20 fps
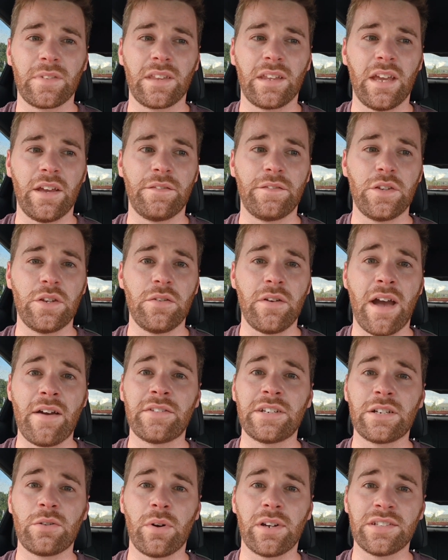If you
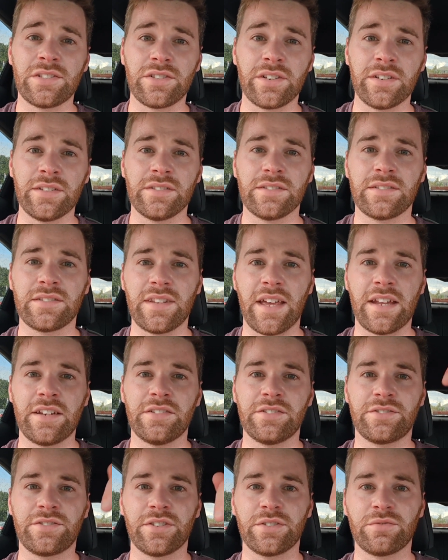have any questions,
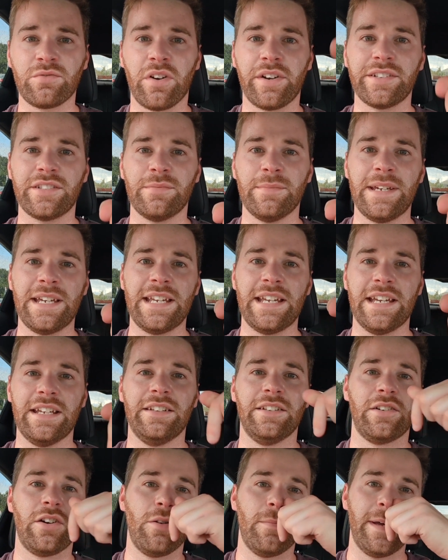then just write to me
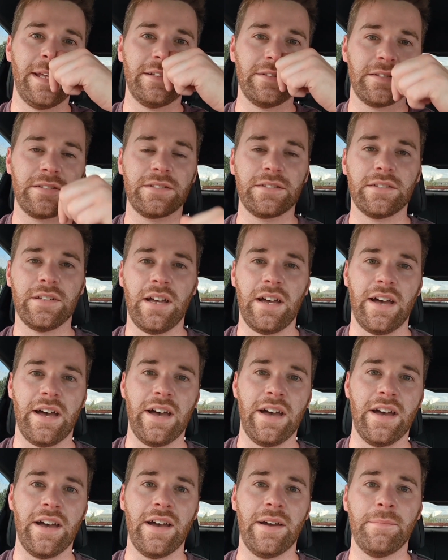in the comments.
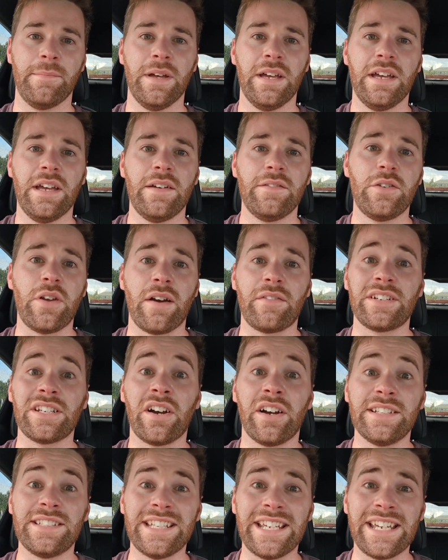If you have
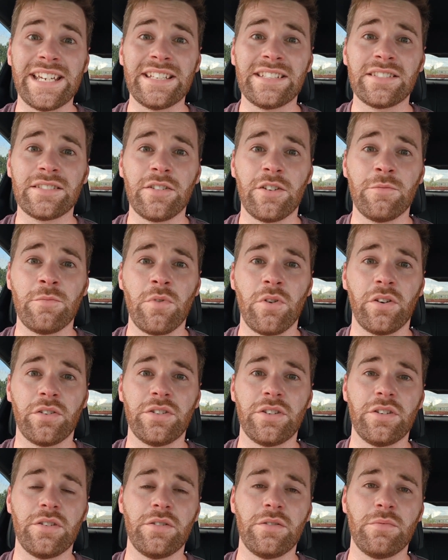any ideas on
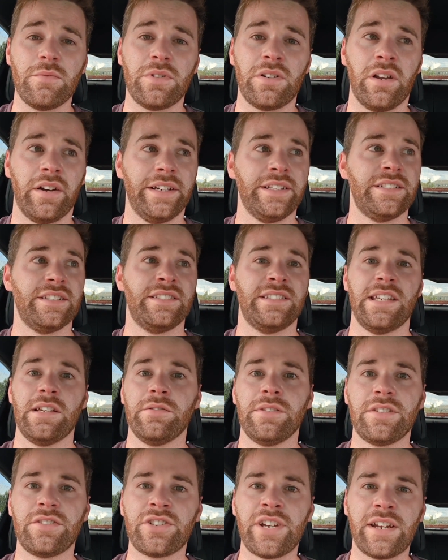what you would like to see
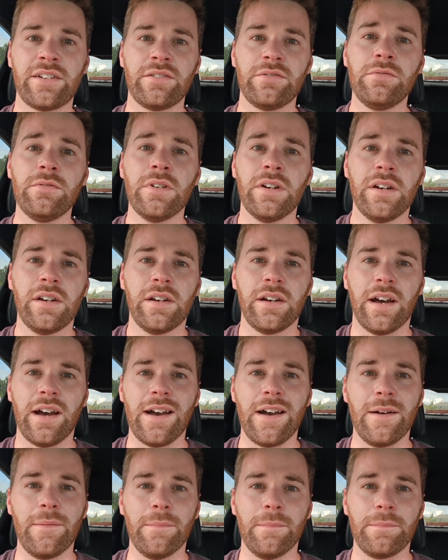on this channel,
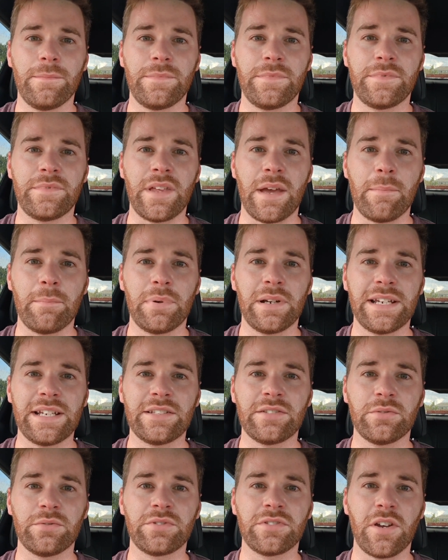then
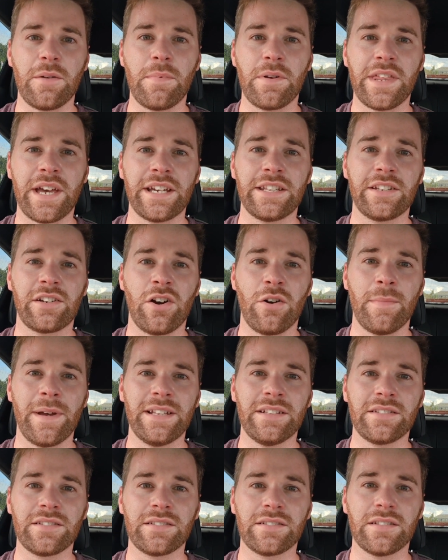please also put that in the
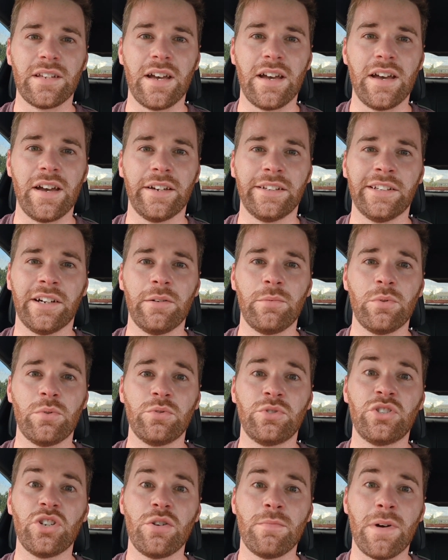comments, and I
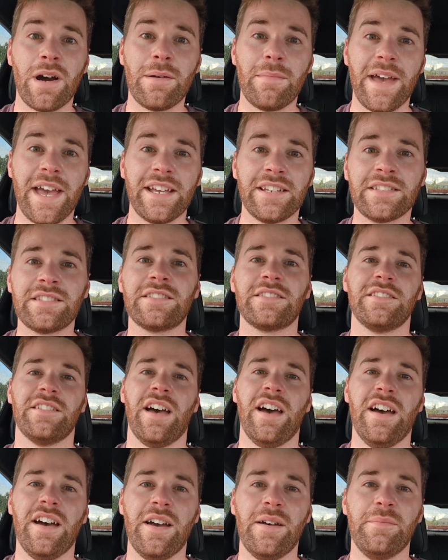will do my best
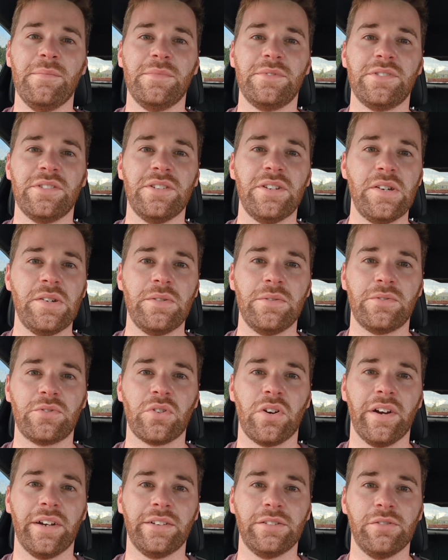to
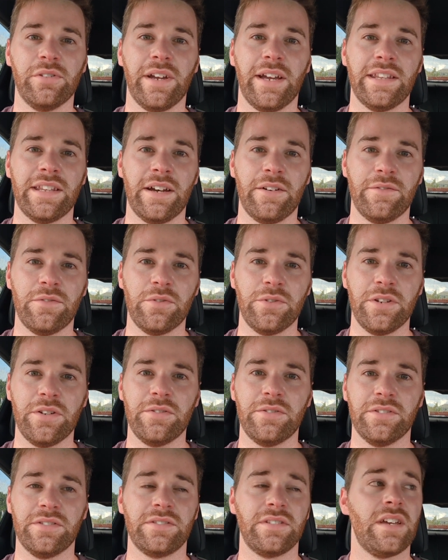try and create that for
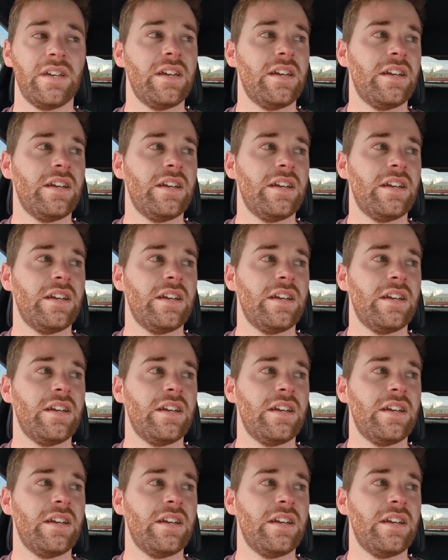you, just